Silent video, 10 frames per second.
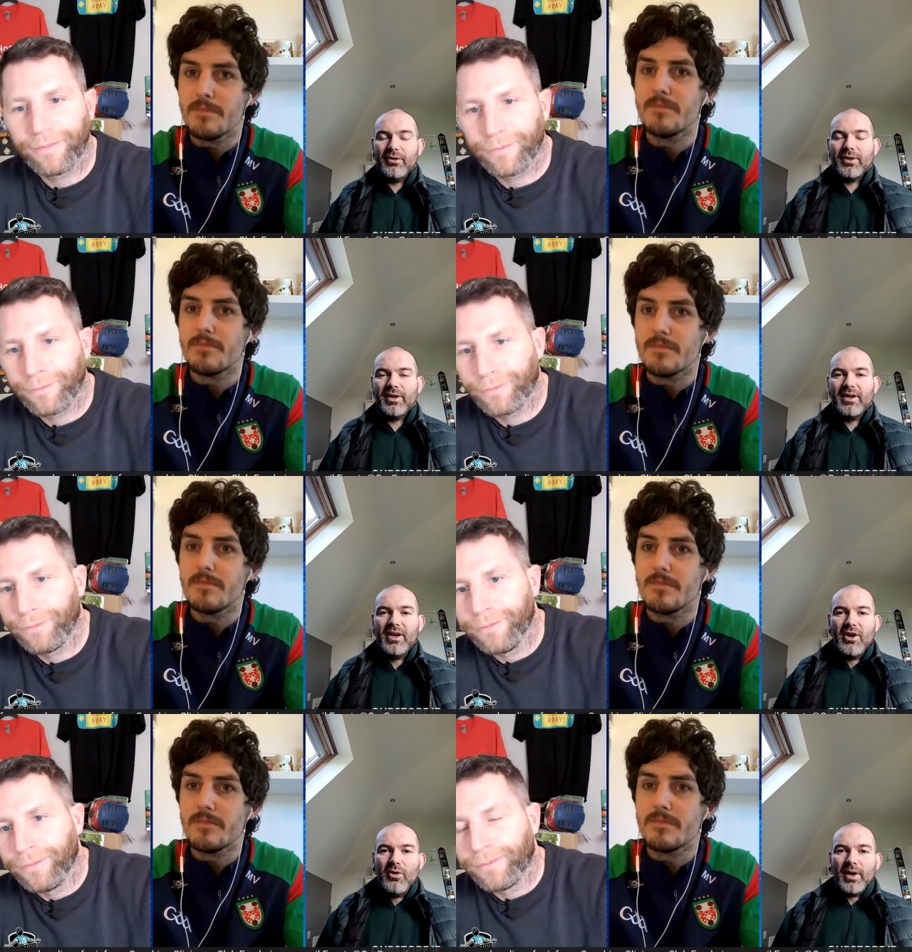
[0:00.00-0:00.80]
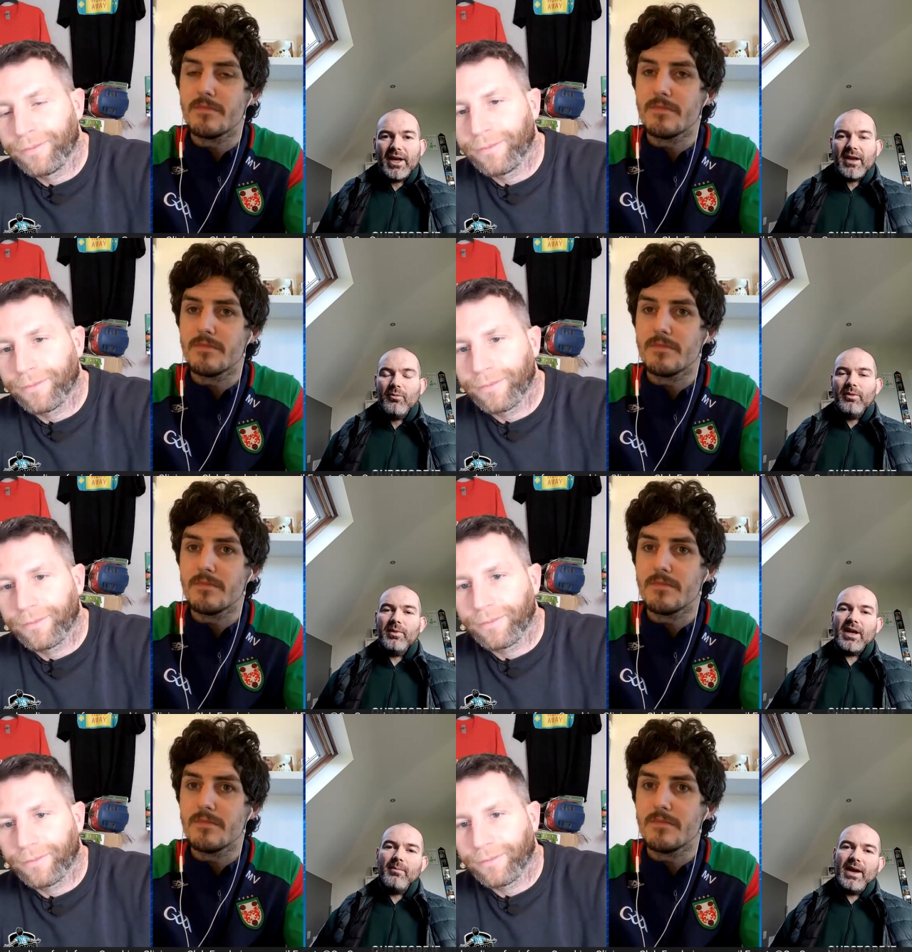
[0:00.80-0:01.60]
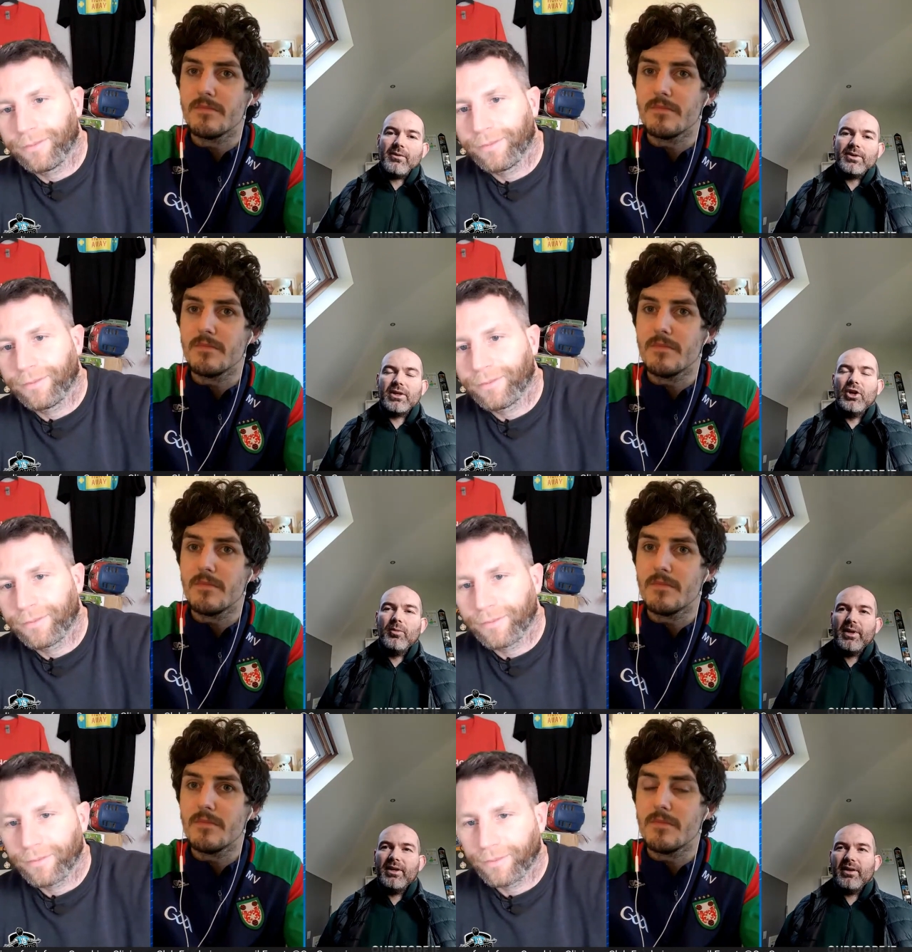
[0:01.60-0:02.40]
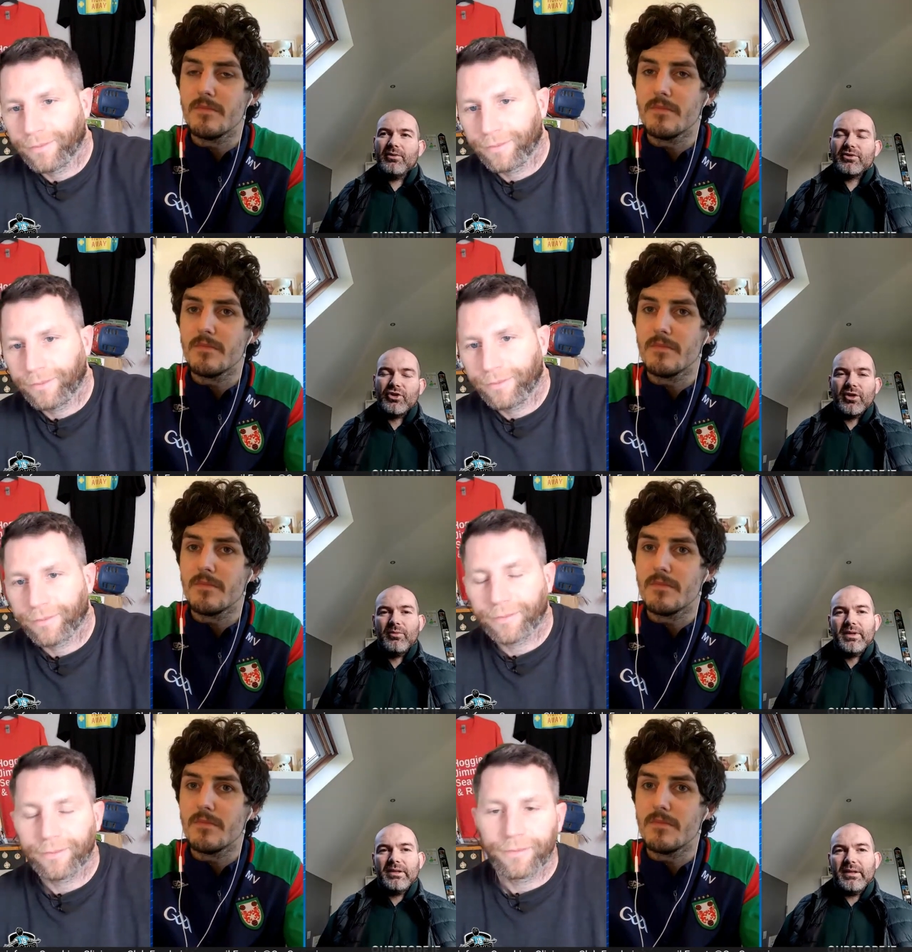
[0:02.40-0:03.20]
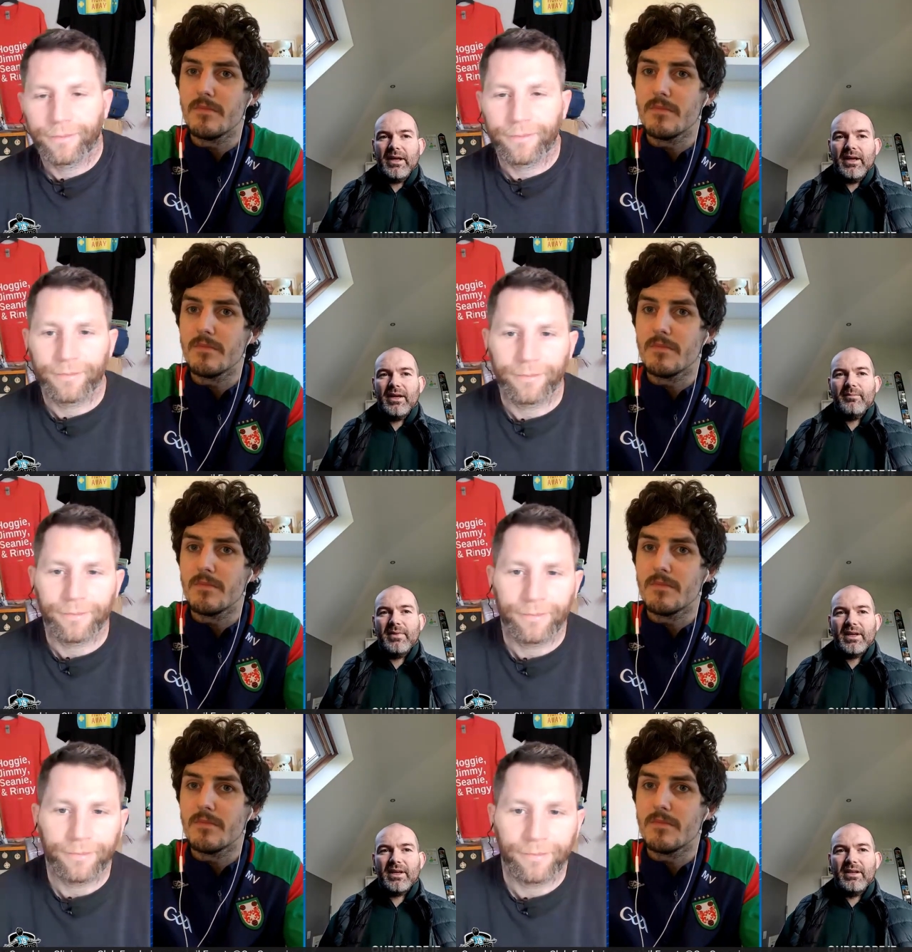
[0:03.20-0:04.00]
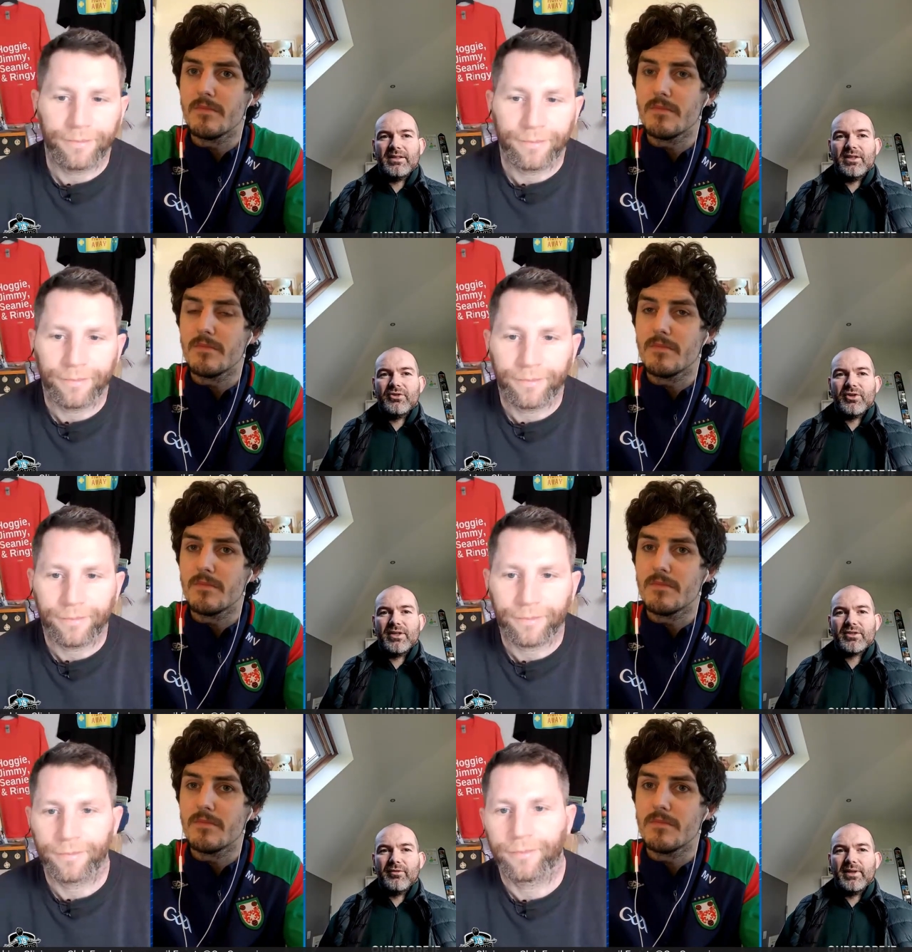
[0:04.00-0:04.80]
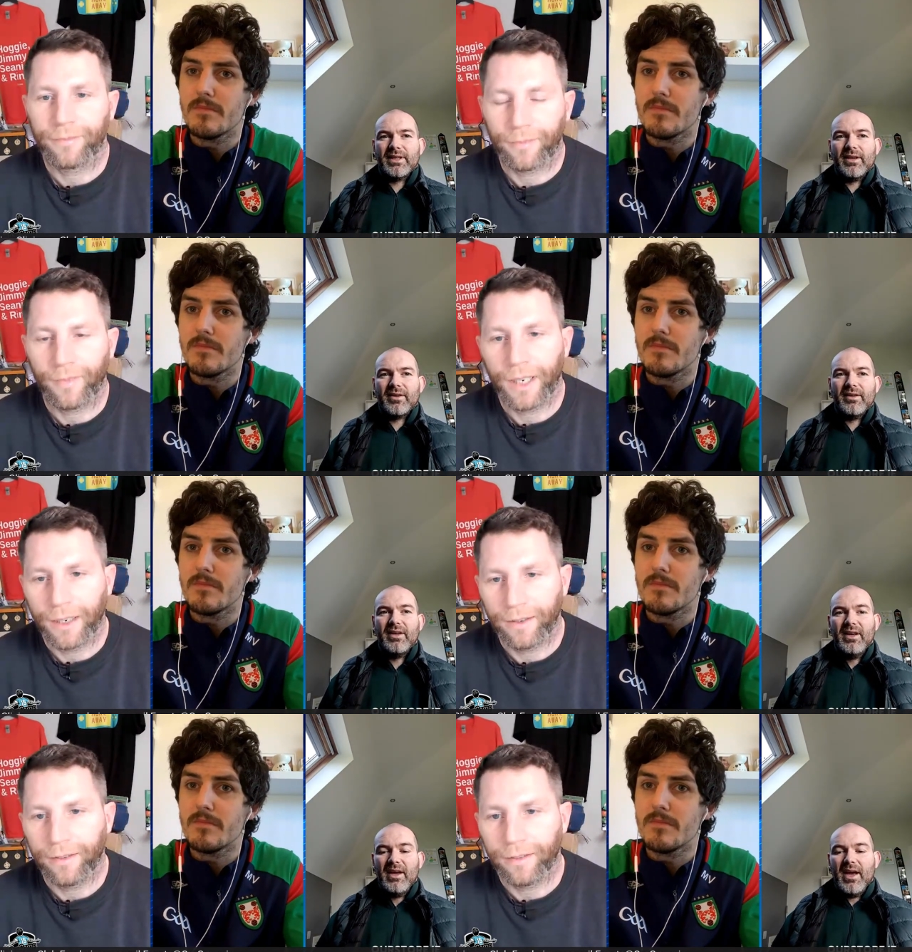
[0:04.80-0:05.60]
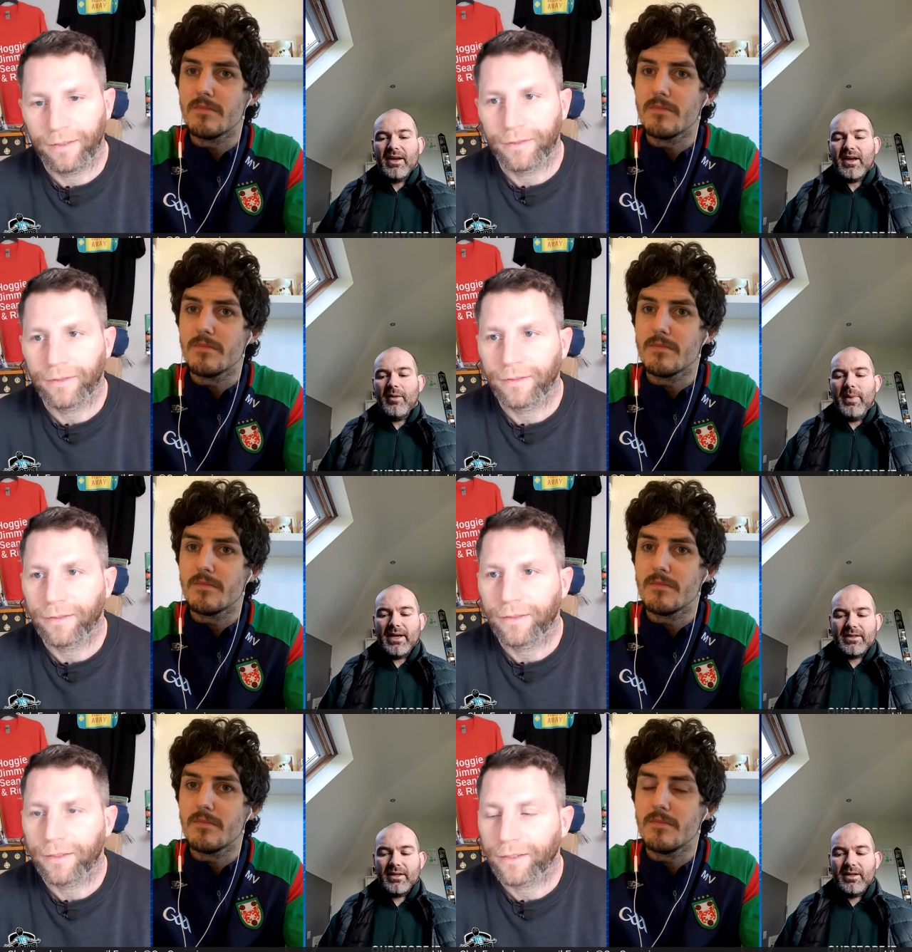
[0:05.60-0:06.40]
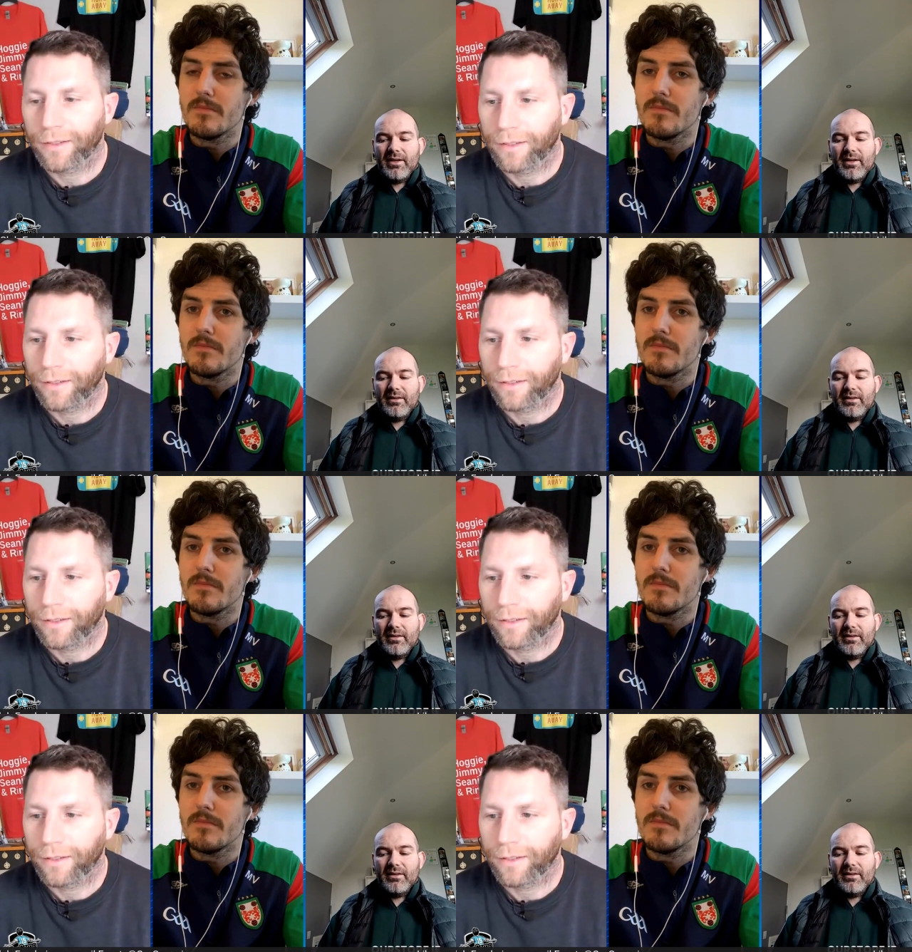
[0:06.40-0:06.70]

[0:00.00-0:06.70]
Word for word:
Speaker 1: And when I came when we came back with the club, I, I was struggling with um, an Achilles injury and stuff like that, and I got back to